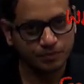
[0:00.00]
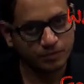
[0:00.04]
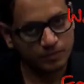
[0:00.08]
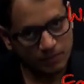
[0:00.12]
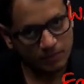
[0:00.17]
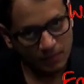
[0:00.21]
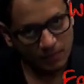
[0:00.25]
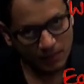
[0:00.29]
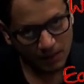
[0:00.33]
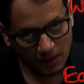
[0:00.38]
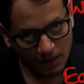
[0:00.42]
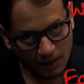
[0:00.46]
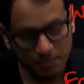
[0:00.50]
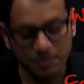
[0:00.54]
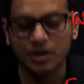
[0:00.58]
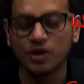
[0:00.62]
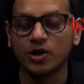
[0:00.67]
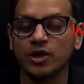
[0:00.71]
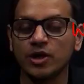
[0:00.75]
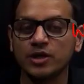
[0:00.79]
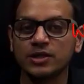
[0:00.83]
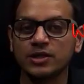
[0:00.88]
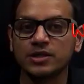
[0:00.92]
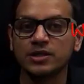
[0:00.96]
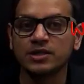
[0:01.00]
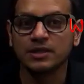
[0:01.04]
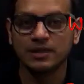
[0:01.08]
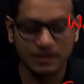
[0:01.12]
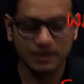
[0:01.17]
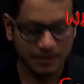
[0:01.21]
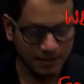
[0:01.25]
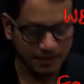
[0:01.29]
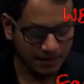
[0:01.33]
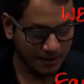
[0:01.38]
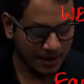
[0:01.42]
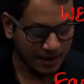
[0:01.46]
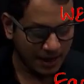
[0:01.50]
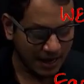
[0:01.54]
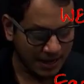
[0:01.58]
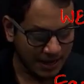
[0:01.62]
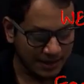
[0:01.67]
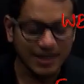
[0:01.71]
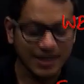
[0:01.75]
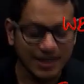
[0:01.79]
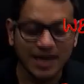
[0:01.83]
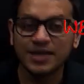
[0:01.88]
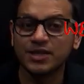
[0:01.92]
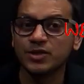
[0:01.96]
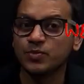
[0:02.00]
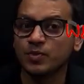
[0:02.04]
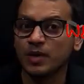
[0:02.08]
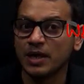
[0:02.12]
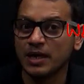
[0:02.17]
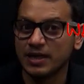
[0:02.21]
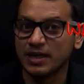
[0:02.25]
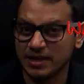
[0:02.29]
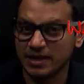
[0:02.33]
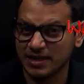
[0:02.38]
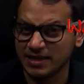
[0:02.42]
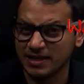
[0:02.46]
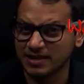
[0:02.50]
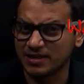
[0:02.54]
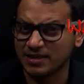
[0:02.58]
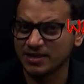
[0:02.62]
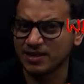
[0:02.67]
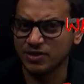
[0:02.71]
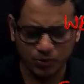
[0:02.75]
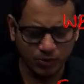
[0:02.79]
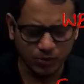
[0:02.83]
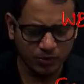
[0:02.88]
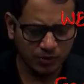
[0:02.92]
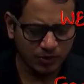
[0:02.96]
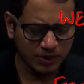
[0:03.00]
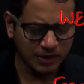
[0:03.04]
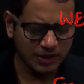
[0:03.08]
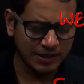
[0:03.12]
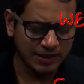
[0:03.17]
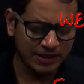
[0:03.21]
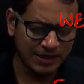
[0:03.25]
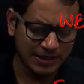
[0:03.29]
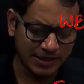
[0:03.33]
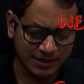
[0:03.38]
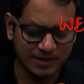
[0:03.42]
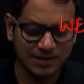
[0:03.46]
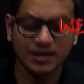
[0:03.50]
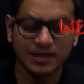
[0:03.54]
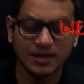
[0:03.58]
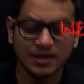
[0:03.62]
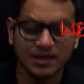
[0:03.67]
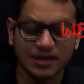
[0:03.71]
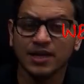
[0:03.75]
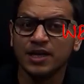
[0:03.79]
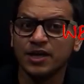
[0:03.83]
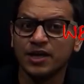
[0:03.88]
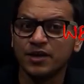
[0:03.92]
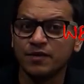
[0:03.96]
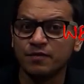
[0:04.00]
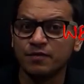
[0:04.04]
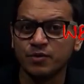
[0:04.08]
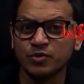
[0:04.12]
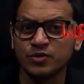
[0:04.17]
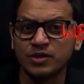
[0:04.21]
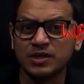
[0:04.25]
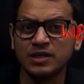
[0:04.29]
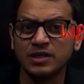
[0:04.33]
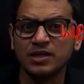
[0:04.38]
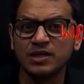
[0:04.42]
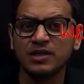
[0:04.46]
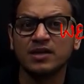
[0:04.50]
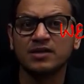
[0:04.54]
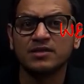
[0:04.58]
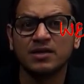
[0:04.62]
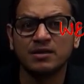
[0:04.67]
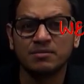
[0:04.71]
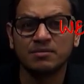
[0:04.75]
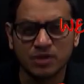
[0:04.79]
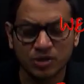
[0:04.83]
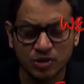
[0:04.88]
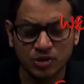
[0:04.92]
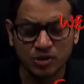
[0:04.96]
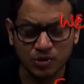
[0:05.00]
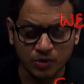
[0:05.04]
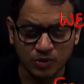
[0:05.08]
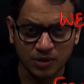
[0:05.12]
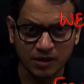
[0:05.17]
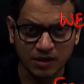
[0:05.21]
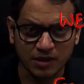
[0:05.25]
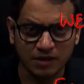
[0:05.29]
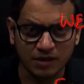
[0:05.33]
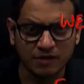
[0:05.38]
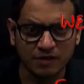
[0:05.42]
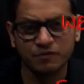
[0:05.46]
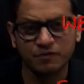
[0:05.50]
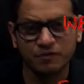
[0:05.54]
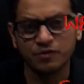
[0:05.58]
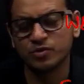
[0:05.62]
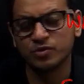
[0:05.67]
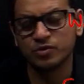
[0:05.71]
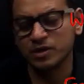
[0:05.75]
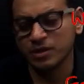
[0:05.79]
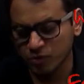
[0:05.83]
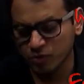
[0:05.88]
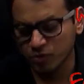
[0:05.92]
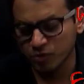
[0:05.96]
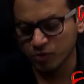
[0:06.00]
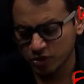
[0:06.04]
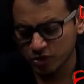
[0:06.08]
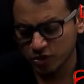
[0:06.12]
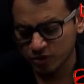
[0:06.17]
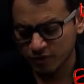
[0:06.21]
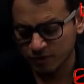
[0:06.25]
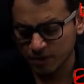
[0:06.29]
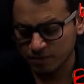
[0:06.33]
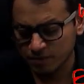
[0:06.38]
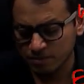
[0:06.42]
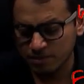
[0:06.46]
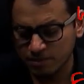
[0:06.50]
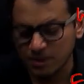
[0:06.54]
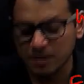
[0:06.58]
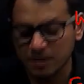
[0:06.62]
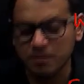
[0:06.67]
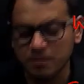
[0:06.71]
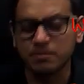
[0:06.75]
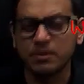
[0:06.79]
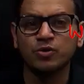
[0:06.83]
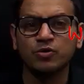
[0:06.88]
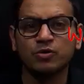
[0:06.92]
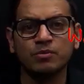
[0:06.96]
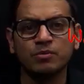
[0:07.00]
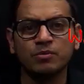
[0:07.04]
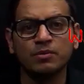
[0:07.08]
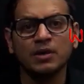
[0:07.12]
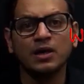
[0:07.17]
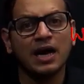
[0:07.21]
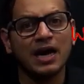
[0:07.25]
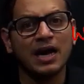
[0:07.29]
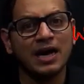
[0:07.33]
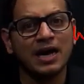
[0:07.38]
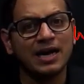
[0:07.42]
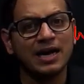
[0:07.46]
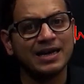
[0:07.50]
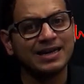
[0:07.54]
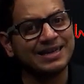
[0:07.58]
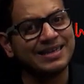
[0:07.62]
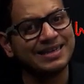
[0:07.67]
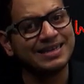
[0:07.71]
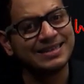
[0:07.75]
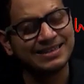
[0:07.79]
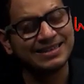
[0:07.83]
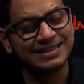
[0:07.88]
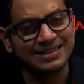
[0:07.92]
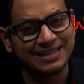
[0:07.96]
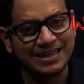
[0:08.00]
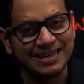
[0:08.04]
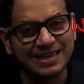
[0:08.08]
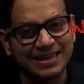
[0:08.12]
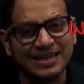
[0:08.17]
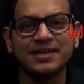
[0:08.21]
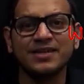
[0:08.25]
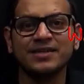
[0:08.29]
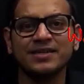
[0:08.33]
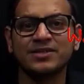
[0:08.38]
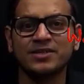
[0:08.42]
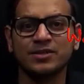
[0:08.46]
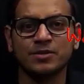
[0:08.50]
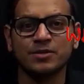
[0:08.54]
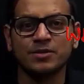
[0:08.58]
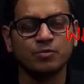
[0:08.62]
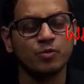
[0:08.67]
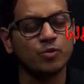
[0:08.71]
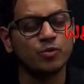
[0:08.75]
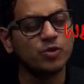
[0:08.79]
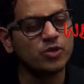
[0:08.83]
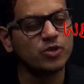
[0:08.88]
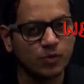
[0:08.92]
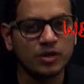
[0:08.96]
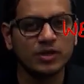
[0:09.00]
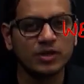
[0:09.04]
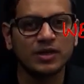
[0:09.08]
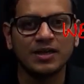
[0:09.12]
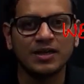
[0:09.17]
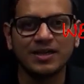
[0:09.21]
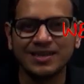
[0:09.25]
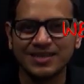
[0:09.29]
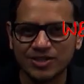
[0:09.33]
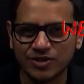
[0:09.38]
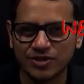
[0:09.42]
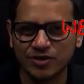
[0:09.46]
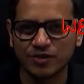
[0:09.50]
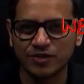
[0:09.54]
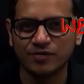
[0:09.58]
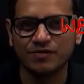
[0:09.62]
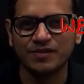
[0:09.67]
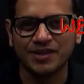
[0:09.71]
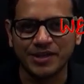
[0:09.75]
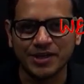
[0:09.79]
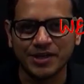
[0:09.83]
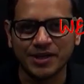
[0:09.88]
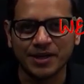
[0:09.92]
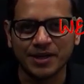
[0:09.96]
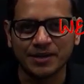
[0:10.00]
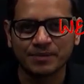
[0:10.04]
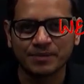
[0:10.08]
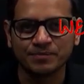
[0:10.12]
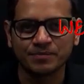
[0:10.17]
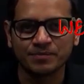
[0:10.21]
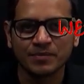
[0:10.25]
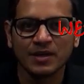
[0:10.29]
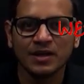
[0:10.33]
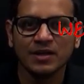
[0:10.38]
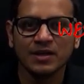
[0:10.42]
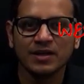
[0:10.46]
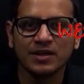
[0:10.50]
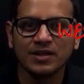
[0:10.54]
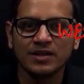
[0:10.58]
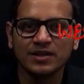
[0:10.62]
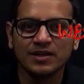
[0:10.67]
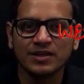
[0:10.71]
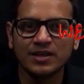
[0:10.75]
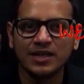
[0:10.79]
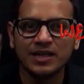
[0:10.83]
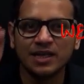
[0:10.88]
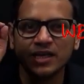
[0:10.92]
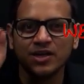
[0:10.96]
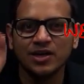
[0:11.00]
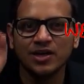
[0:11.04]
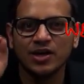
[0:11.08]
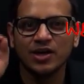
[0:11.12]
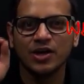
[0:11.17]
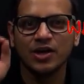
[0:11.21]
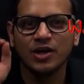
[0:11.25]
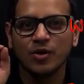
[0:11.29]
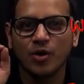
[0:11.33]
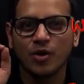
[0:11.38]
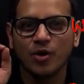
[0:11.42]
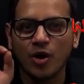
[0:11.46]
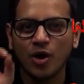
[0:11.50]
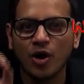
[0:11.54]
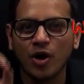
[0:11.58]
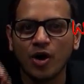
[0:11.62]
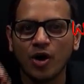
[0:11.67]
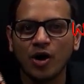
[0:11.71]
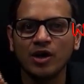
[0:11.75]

Because, and that is why, is it true? Yes. If you see Azhar Masood, if you see most of the people whom are in the terrorist most wanted list of India, they all